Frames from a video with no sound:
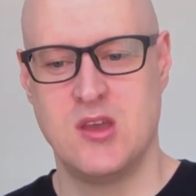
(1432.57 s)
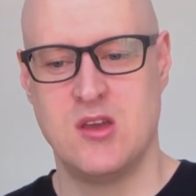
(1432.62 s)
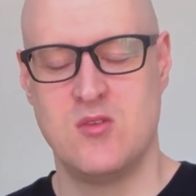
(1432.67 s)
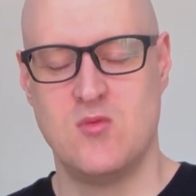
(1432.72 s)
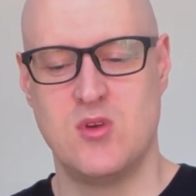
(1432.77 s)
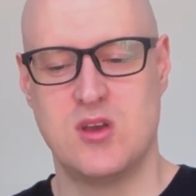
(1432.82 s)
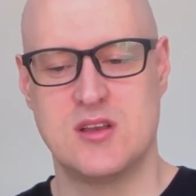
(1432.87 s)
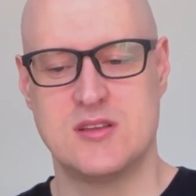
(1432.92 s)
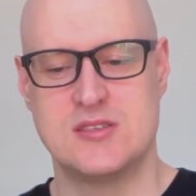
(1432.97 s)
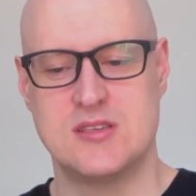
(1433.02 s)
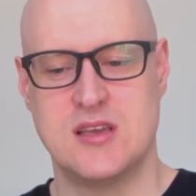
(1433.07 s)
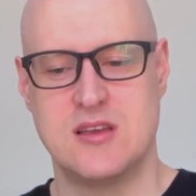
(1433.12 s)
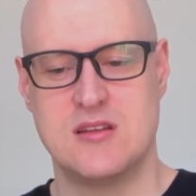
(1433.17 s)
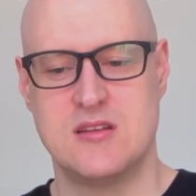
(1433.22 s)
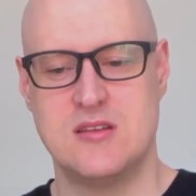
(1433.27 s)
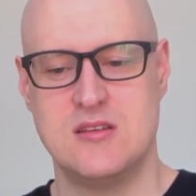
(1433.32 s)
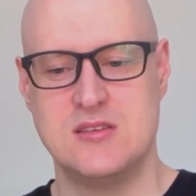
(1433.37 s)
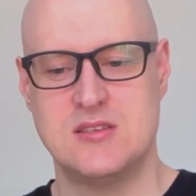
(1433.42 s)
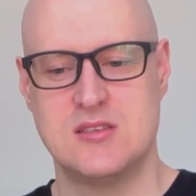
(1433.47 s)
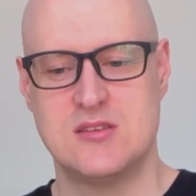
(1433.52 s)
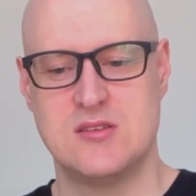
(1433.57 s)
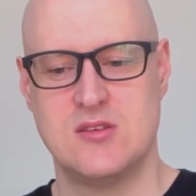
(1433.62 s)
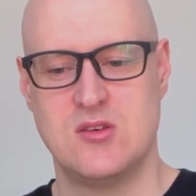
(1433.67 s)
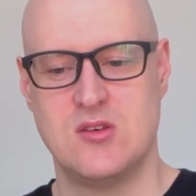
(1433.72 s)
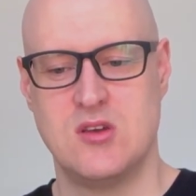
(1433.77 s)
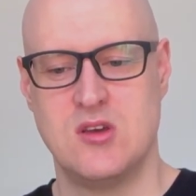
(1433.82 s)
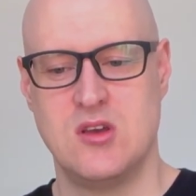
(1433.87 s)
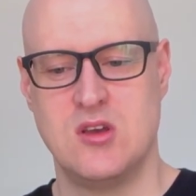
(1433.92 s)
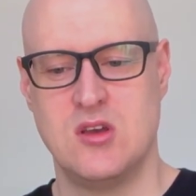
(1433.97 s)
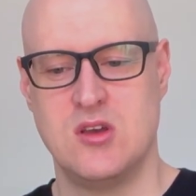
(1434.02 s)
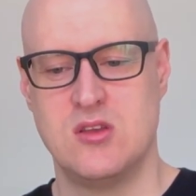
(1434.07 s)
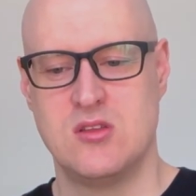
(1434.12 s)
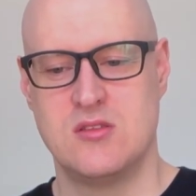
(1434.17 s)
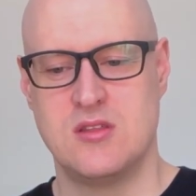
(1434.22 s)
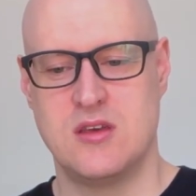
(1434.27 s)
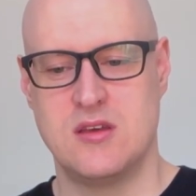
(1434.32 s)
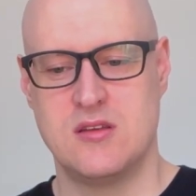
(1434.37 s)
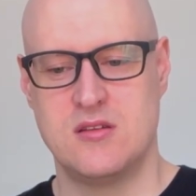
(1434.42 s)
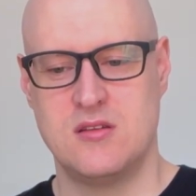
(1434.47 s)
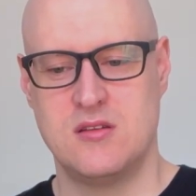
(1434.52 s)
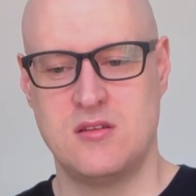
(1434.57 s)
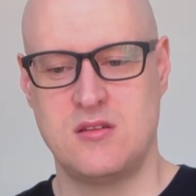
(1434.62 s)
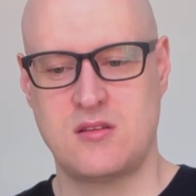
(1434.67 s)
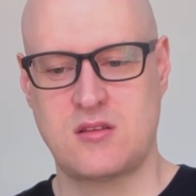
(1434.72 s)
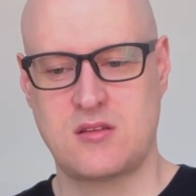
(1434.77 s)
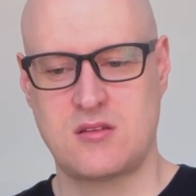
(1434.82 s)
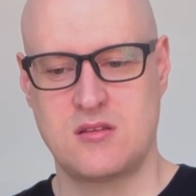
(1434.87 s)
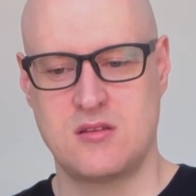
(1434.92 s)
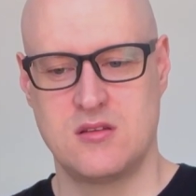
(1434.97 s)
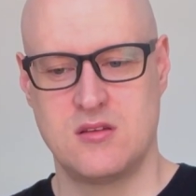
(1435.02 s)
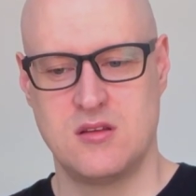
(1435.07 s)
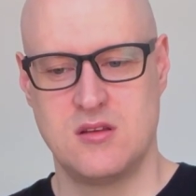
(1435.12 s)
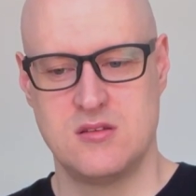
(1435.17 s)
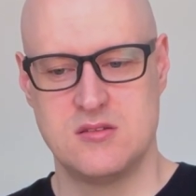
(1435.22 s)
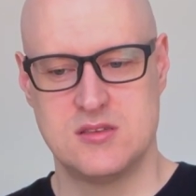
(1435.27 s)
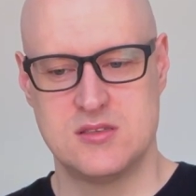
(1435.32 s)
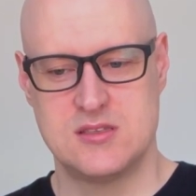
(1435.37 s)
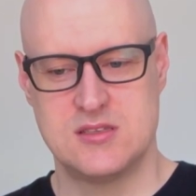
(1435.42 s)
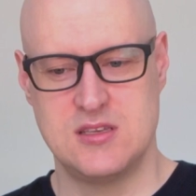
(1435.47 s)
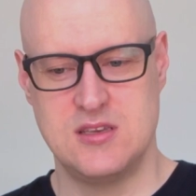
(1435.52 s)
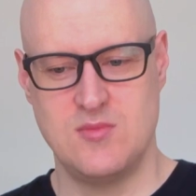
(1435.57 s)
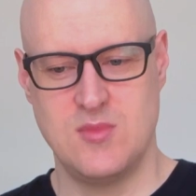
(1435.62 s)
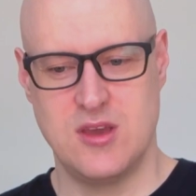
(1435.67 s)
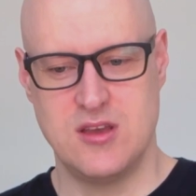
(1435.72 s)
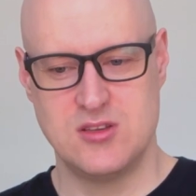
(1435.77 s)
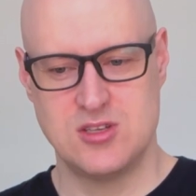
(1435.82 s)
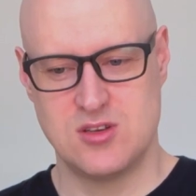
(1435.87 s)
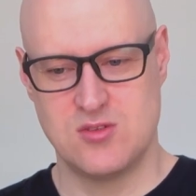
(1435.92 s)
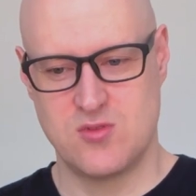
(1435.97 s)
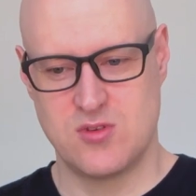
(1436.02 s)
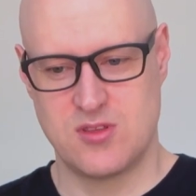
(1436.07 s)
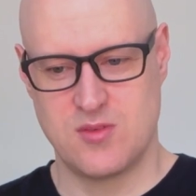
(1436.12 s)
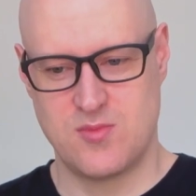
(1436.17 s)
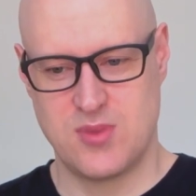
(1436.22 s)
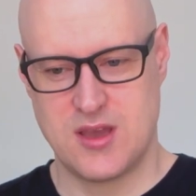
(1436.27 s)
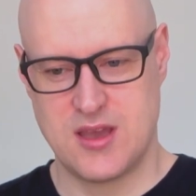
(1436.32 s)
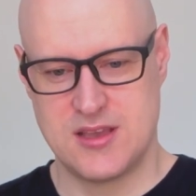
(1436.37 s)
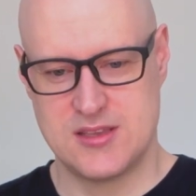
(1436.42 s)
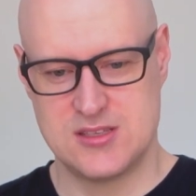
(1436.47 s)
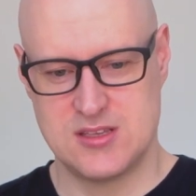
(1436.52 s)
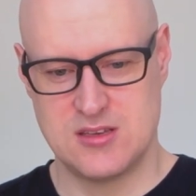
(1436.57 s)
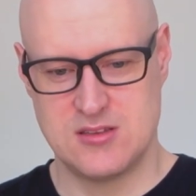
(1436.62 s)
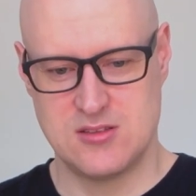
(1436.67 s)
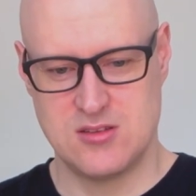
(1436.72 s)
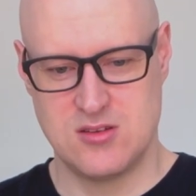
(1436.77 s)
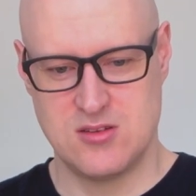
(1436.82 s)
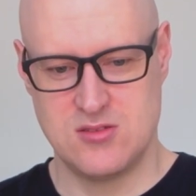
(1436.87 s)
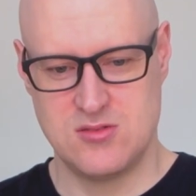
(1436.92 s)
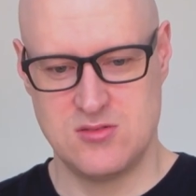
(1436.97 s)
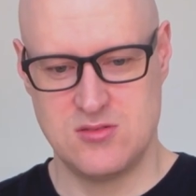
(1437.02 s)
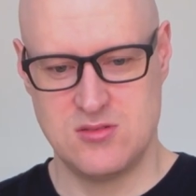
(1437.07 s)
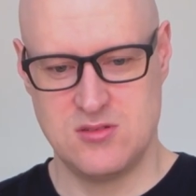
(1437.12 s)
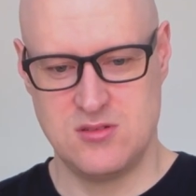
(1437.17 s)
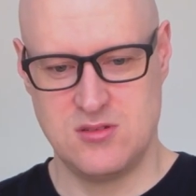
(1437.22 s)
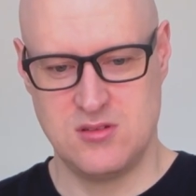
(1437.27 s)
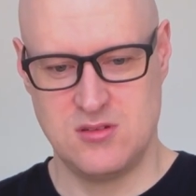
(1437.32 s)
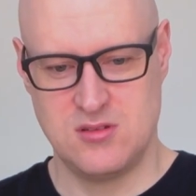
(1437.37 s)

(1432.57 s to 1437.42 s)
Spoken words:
We could say it is. Then C major with a passing tone.